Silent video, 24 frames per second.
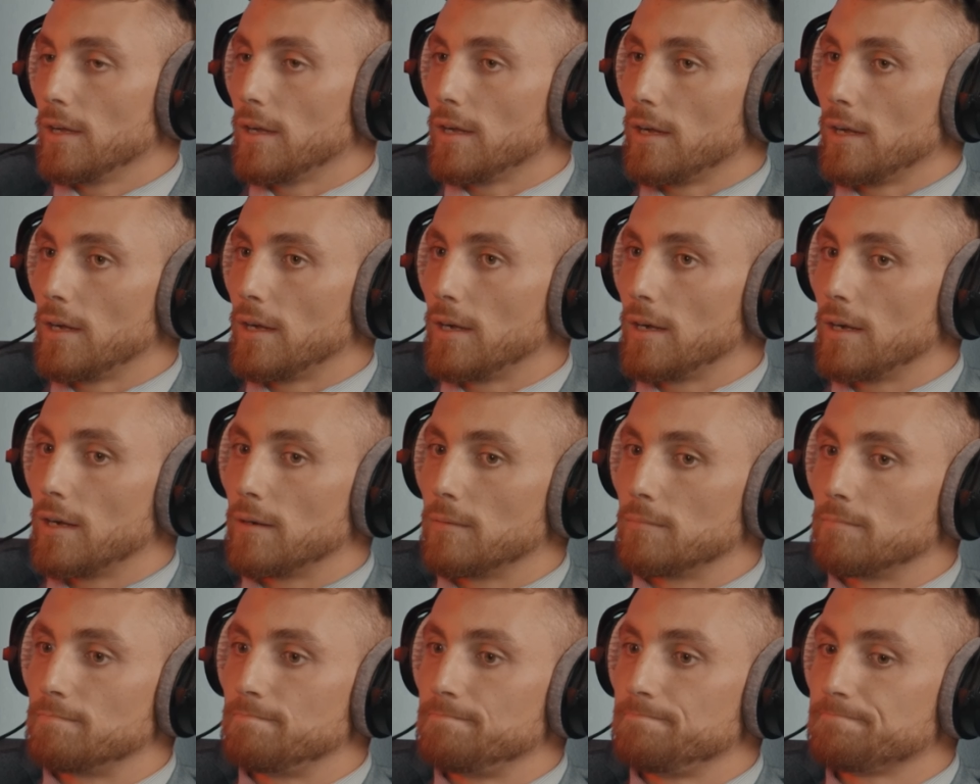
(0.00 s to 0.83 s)

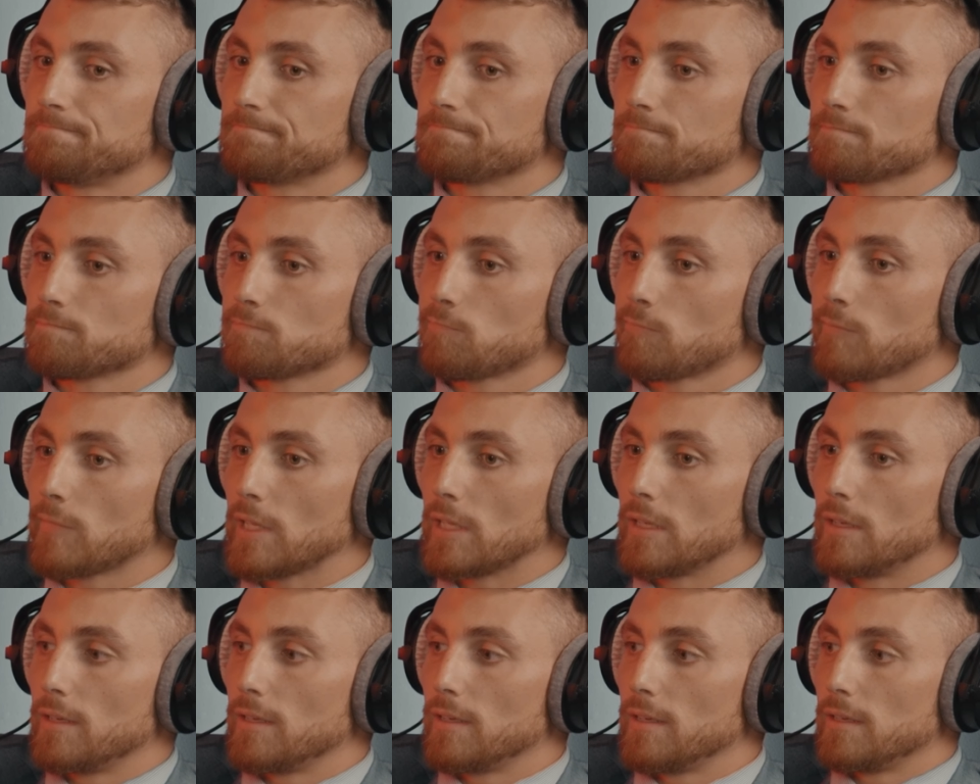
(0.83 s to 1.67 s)
Um,
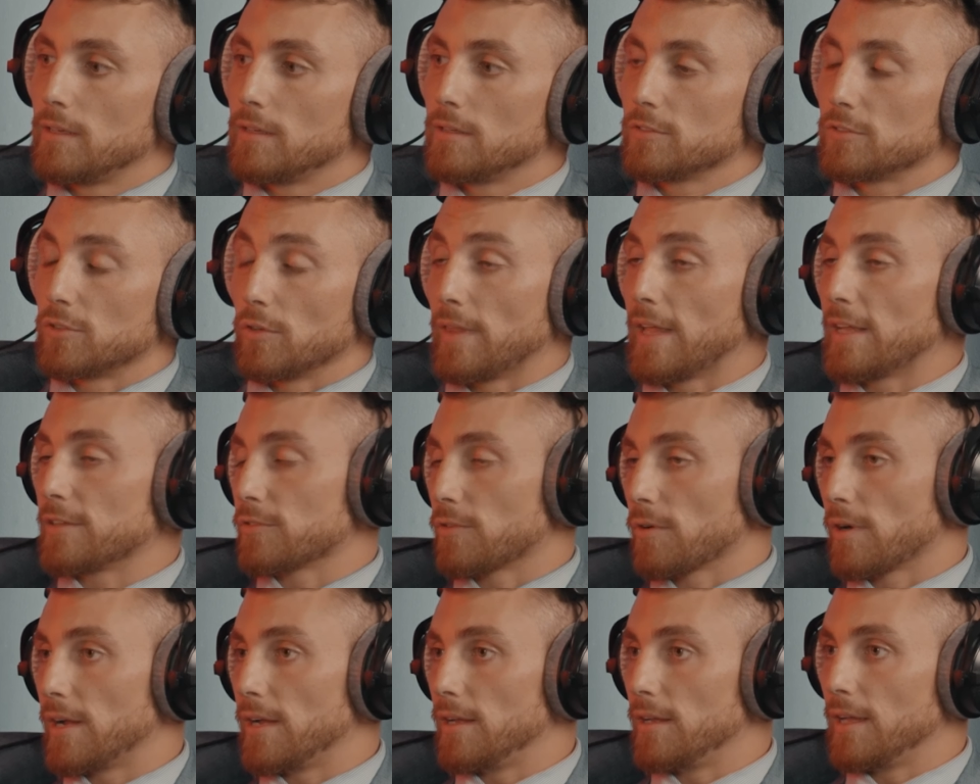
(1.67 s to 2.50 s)
so that's
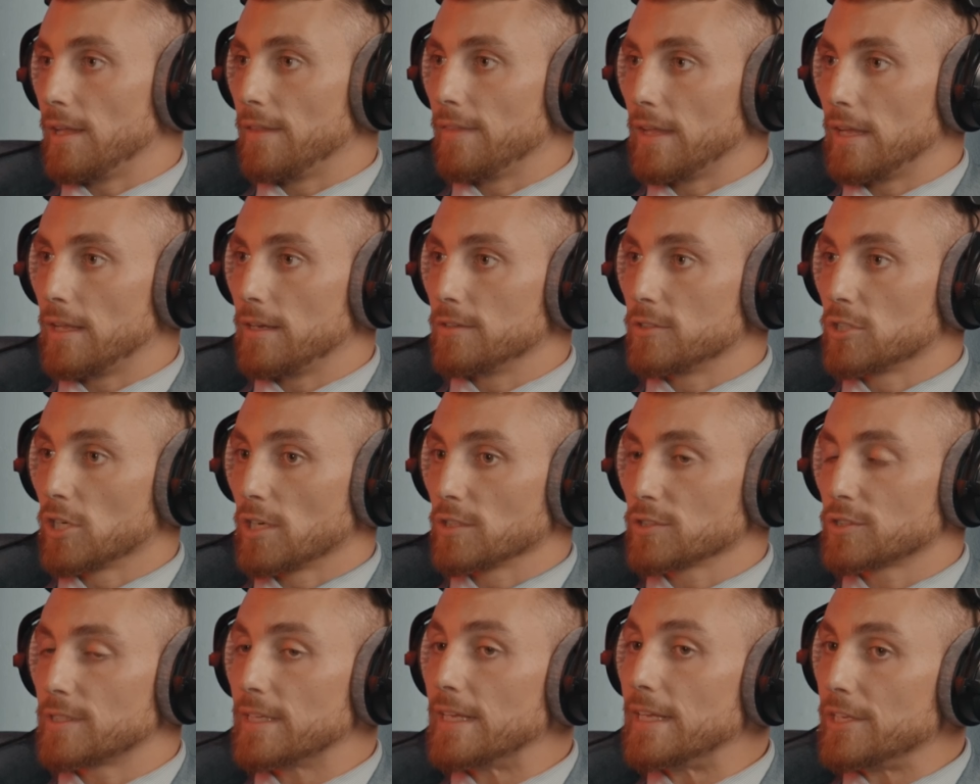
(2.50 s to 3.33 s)
great. And then
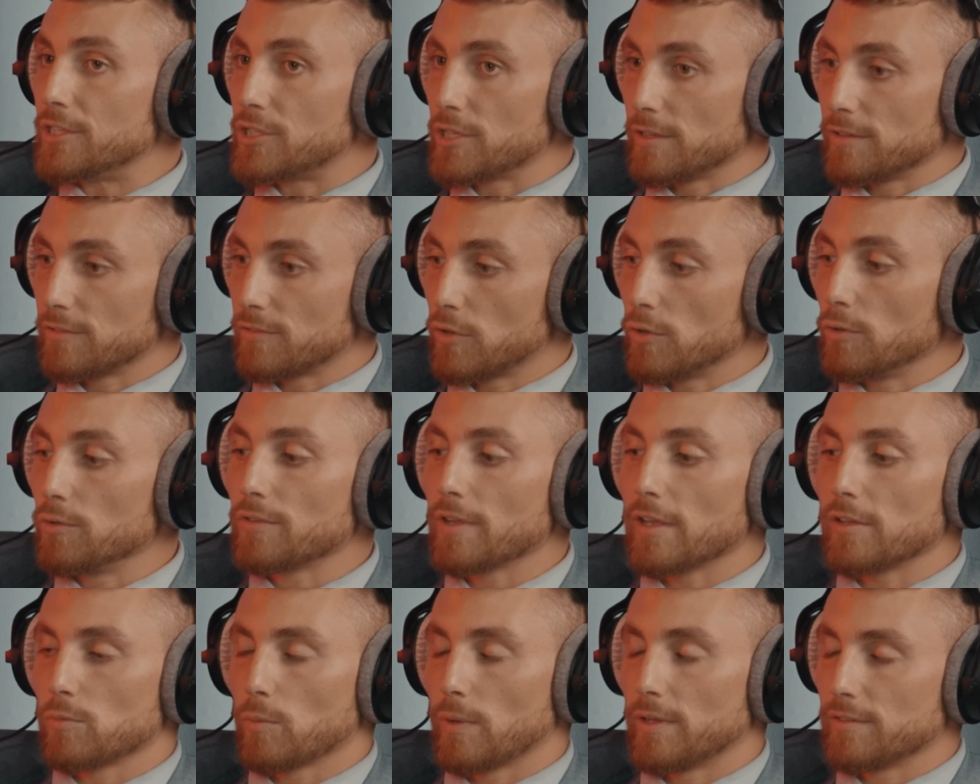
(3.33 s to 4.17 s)
Josh teaches
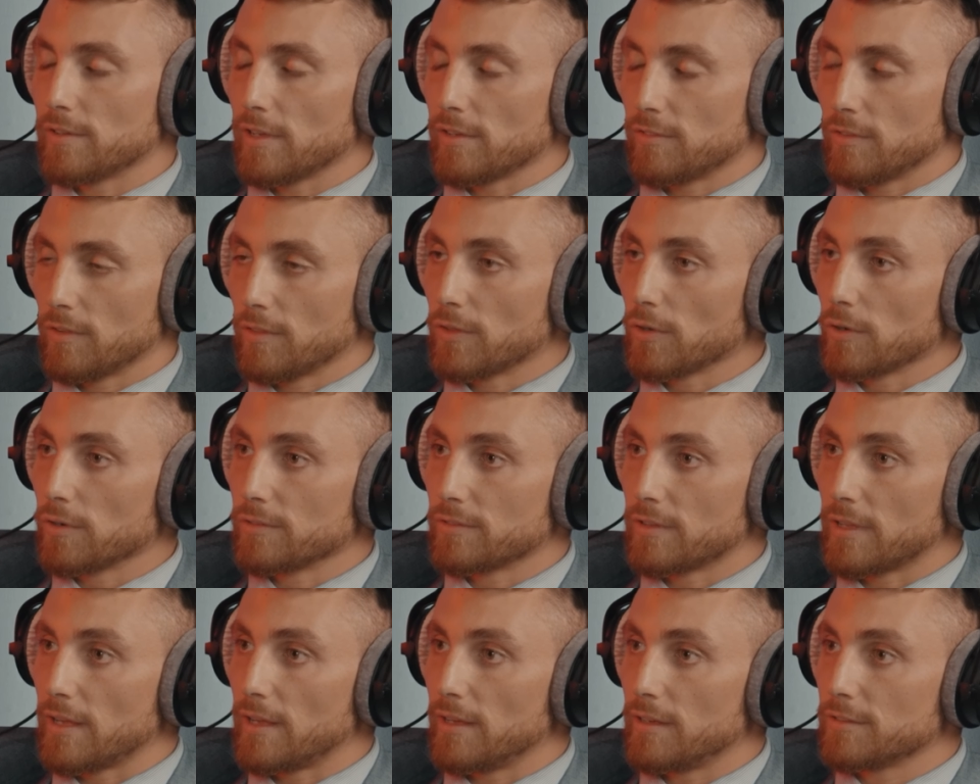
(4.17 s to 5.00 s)
Tuesdays, Wednesdays, and
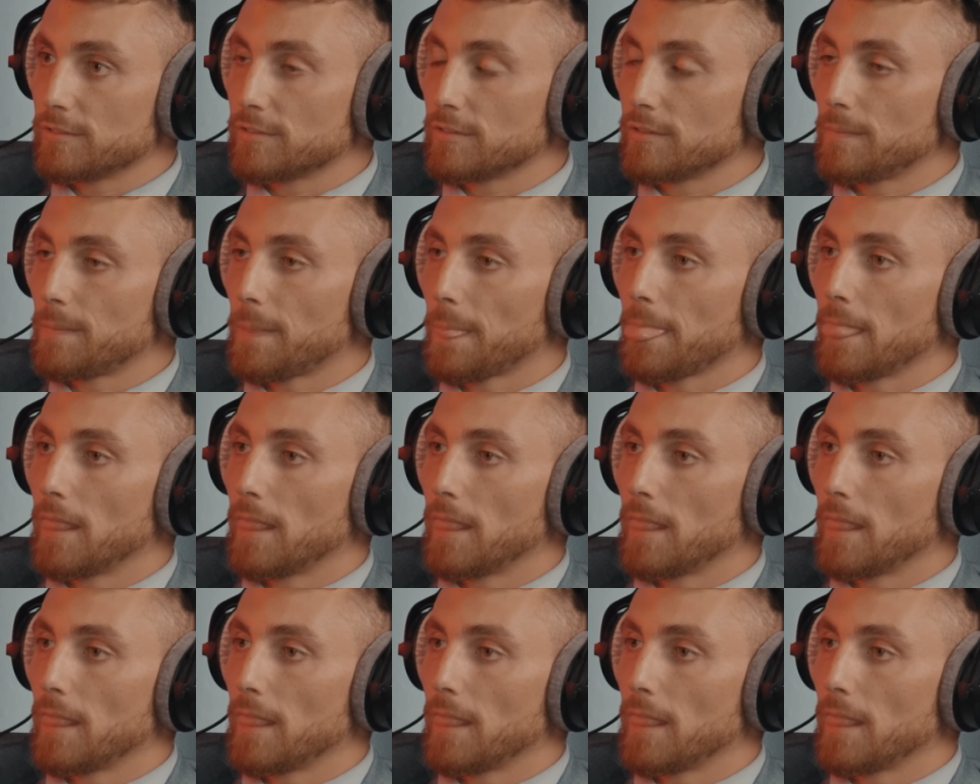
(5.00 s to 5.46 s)
Thursdays.